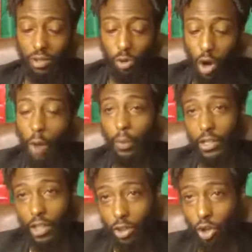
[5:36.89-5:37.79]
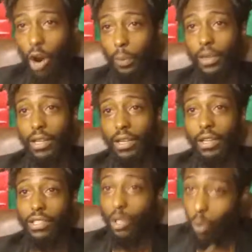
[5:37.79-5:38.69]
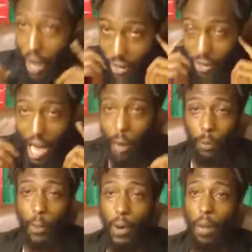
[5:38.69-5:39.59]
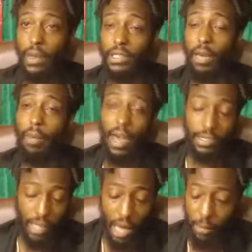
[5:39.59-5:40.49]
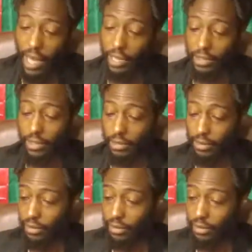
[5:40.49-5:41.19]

Trump is a trumpet to wake a lot of people up and say, man, it's time to exit.